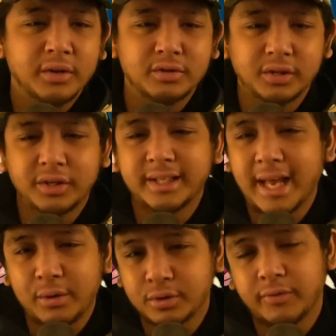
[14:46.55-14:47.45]
There's literally
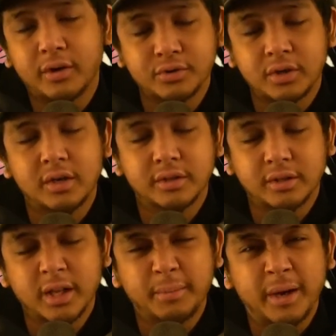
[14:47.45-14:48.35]
thousands of hours of content
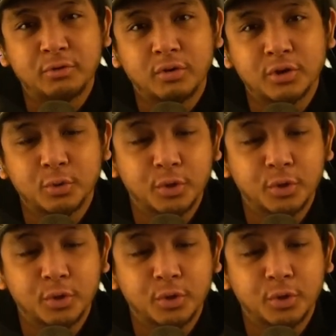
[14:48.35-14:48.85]
on that Patreon.